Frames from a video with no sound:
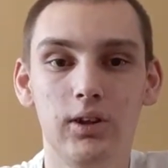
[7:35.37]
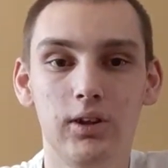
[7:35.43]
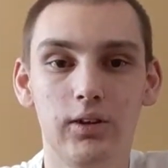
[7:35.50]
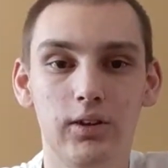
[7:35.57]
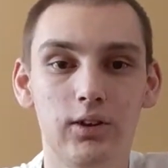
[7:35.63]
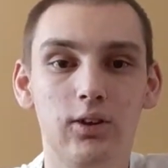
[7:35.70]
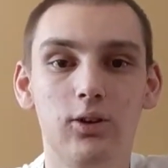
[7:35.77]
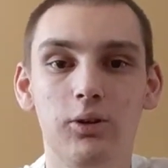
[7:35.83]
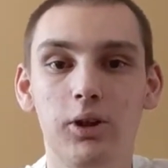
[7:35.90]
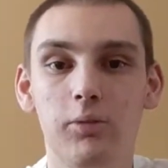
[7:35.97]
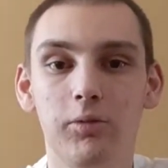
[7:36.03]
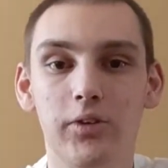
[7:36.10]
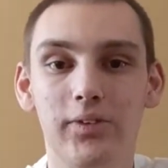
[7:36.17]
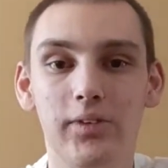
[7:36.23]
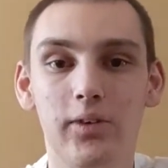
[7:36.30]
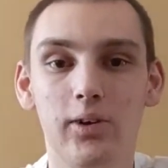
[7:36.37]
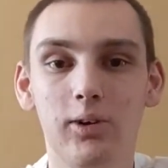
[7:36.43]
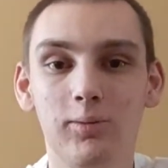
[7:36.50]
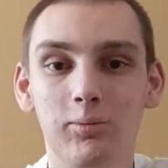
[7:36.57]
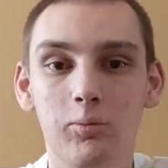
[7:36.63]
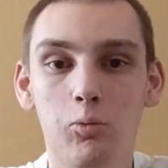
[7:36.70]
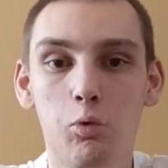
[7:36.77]
They all have it there.
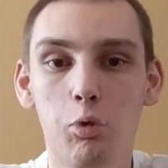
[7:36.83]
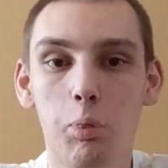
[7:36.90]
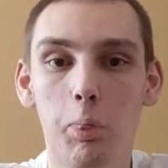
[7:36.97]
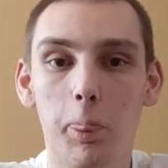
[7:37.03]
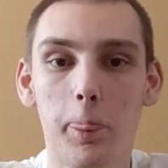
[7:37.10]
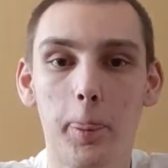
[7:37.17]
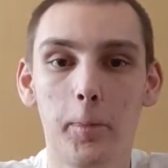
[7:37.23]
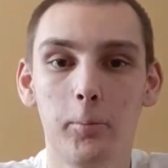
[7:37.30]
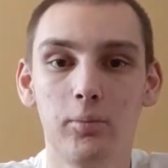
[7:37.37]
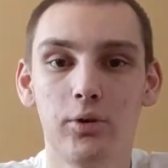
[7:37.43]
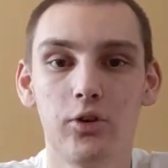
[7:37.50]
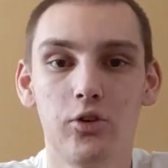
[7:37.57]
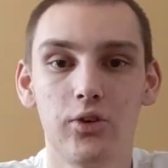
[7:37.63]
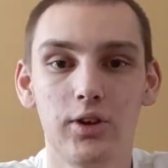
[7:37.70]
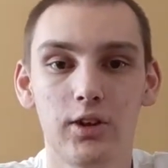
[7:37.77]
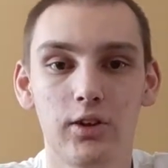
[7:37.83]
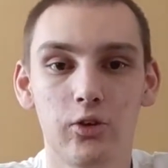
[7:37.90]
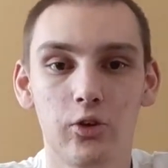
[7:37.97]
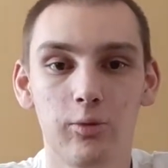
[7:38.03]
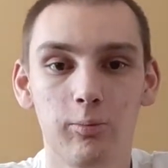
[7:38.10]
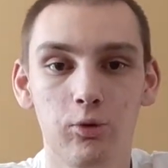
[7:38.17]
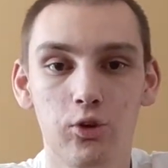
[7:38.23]
Plus, they got
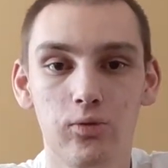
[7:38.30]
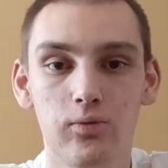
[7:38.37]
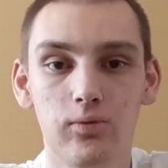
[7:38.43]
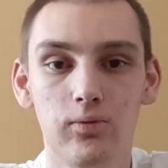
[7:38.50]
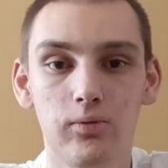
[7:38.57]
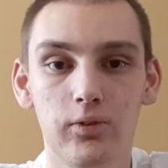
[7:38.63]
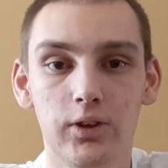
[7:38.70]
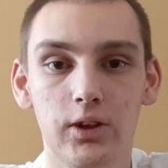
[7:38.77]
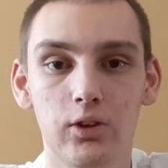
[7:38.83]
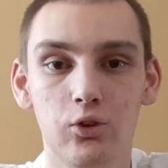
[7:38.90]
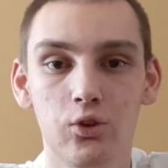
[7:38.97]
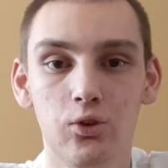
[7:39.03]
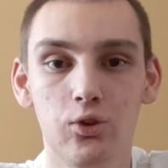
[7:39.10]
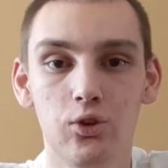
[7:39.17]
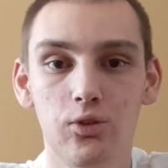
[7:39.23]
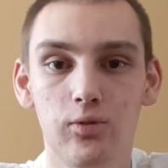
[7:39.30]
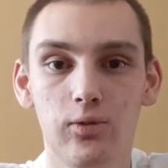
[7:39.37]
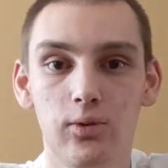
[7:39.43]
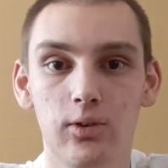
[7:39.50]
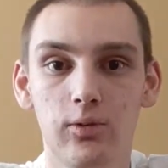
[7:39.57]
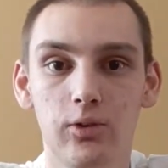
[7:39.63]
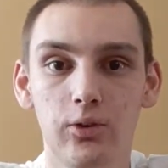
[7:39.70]
two
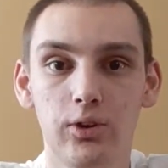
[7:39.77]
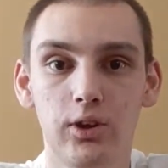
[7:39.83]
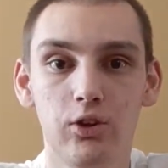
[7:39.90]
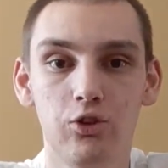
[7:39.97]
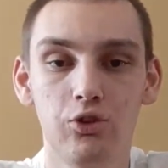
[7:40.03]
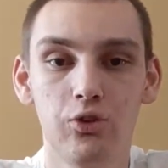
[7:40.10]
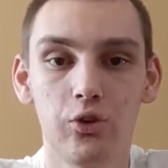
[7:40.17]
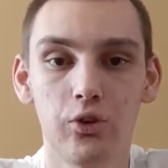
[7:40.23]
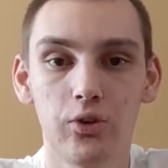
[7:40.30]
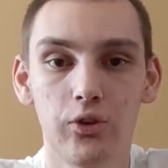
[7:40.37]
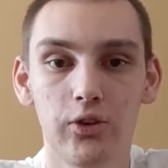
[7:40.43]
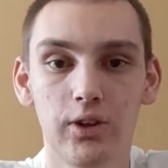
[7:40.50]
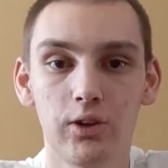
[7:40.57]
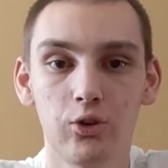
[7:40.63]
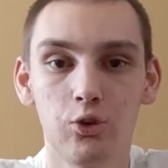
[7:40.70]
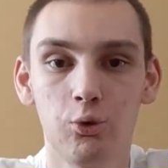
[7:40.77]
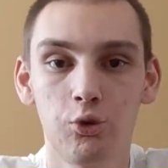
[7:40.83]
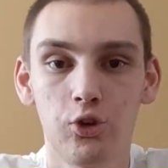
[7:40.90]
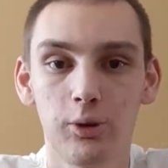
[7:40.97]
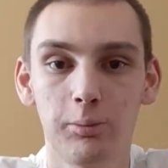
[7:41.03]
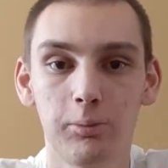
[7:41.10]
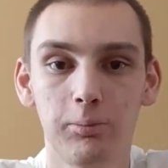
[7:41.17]
Sephora locations because they got two
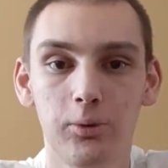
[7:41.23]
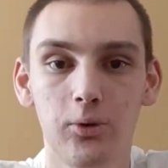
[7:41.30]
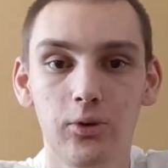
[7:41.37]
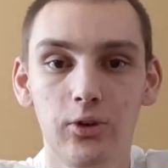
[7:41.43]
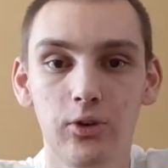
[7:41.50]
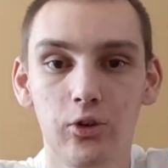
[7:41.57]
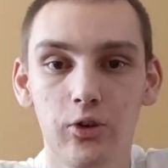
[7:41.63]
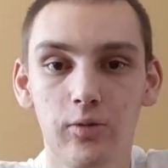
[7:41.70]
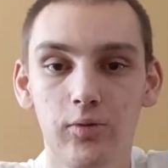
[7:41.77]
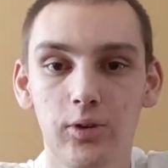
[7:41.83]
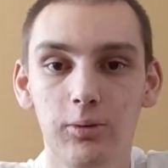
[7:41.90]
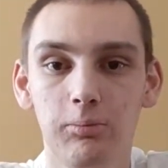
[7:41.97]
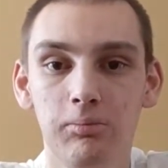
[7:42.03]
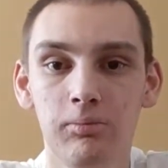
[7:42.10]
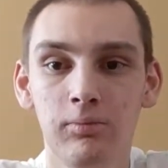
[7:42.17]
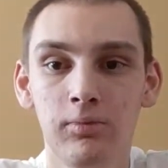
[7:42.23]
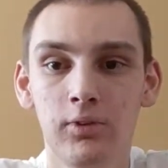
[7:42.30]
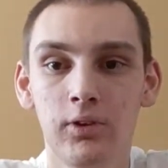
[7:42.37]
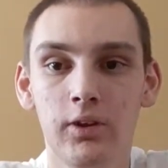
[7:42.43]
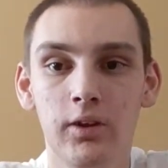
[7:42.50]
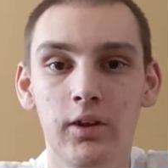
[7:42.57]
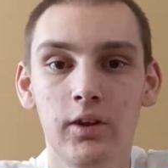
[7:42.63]
separate buildings of them,
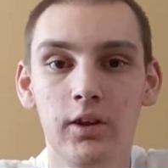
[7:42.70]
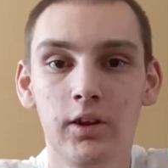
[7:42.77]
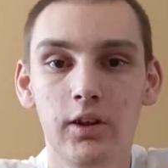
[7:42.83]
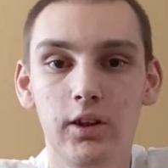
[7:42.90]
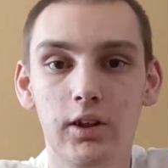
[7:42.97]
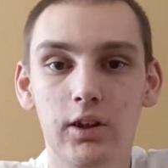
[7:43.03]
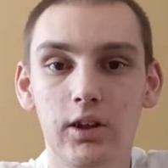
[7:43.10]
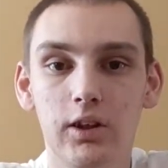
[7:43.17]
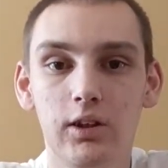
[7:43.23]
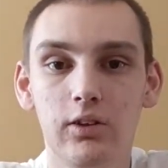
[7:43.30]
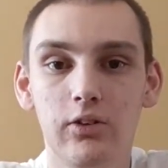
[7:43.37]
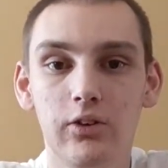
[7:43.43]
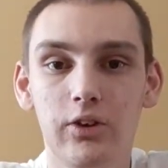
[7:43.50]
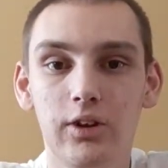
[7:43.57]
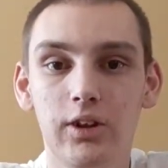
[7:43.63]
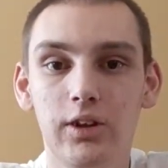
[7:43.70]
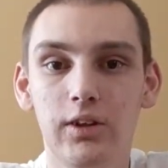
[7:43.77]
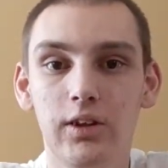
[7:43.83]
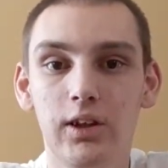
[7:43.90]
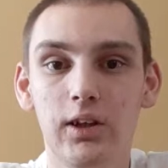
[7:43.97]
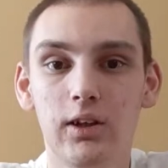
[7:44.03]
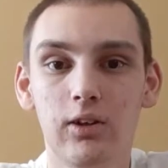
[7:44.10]
and
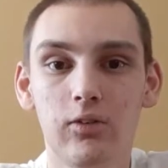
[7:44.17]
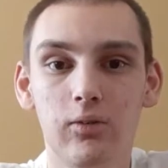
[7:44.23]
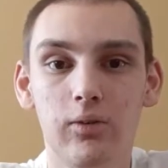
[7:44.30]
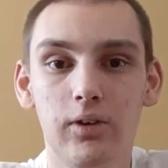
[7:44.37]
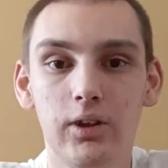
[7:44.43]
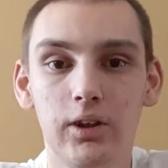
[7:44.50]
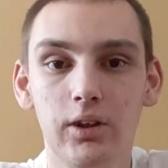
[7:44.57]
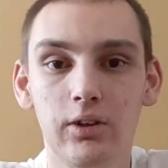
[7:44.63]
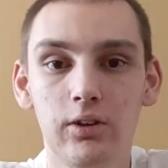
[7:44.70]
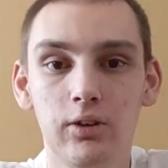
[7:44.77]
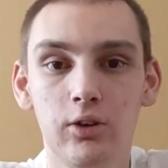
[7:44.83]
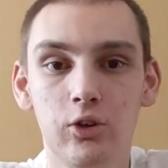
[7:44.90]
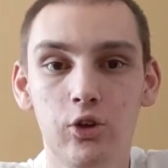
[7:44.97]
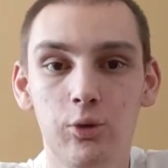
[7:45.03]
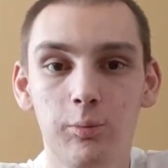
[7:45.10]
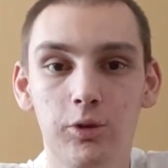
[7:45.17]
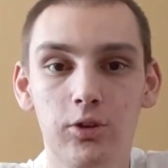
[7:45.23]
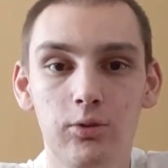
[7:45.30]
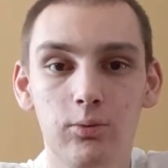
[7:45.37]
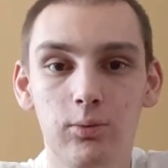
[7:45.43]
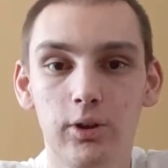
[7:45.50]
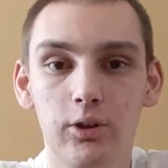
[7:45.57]
they got like some
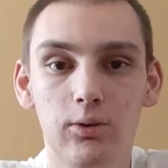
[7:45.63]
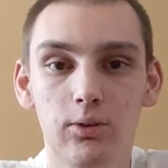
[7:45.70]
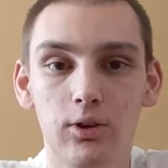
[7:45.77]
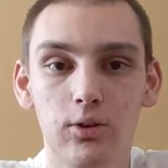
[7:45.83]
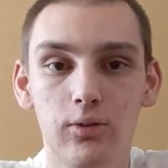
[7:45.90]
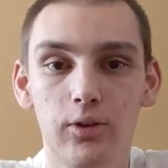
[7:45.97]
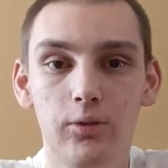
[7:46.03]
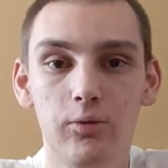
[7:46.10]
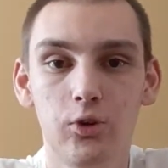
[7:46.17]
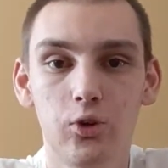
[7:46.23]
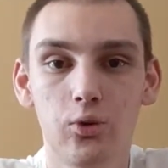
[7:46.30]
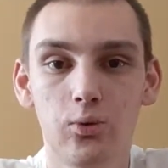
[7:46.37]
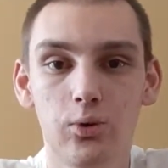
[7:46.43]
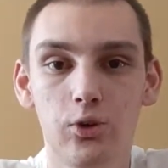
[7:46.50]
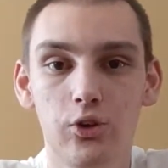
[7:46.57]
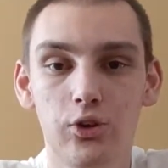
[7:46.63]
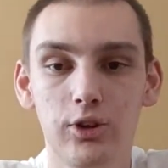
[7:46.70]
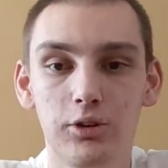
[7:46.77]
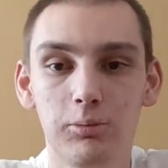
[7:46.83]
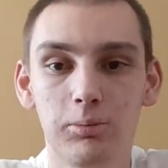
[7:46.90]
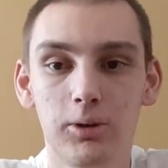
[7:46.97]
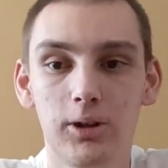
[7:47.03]
other regular clothing stores that
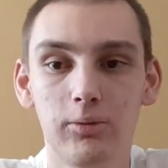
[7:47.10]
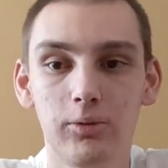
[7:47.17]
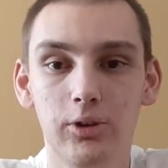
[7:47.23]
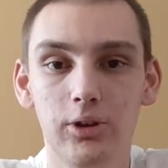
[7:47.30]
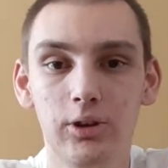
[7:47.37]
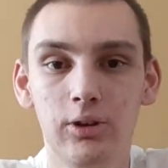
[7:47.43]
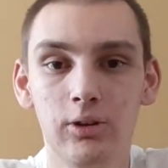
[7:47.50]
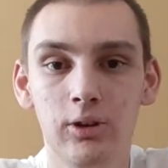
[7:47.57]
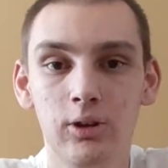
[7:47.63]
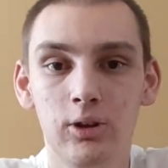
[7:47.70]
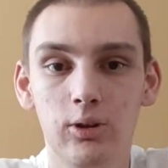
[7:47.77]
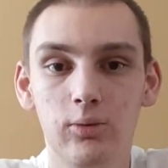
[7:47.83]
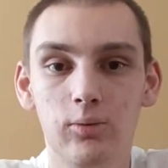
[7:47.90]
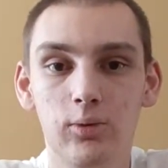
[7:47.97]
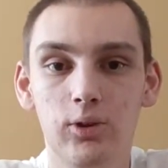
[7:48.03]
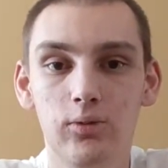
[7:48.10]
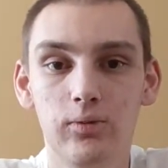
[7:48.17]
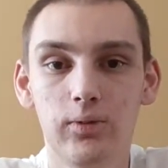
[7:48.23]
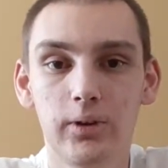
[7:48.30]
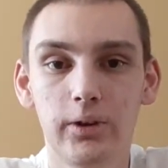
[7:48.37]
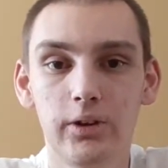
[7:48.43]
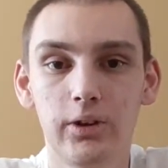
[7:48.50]
you probably will
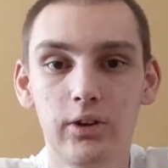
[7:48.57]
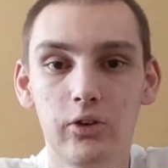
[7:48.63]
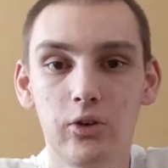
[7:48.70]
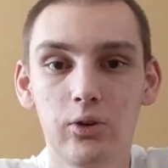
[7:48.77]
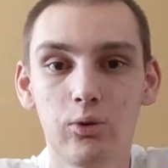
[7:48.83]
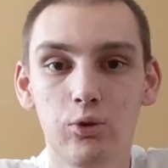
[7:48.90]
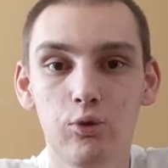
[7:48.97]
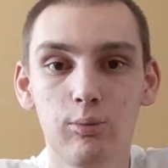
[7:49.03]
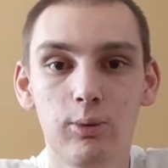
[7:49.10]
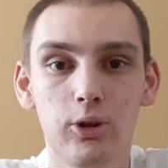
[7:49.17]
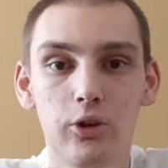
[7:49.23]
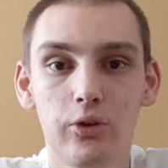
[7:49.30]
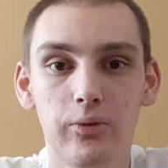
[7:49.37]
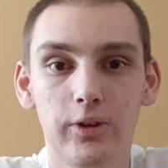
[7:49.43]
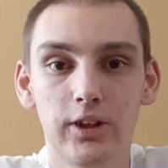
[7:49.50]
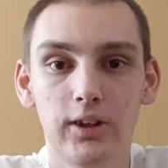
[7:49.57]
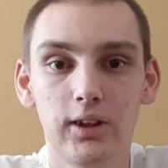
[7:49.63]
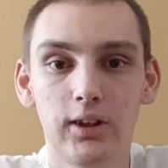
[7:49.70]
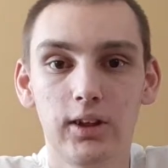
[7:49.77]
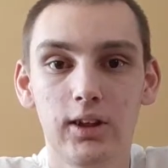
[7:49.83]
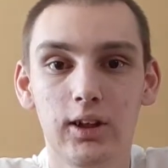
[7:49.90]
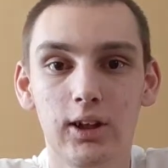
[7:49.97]
find at Southwest Plaza, like
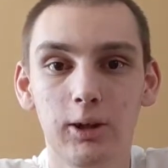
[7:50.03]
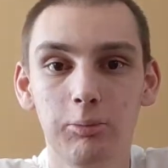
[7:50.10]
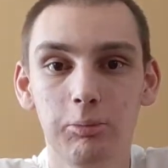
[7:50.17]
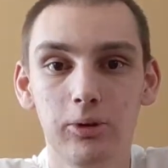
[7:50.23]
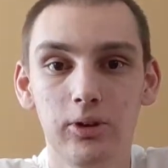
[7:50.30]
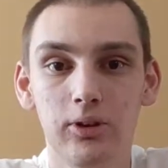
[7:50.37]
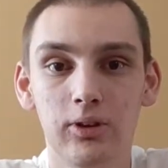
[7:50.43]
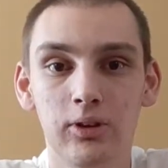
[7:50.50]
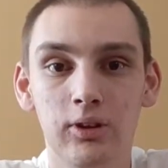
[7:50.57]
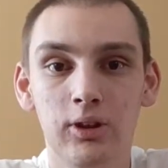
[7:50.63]
Gap and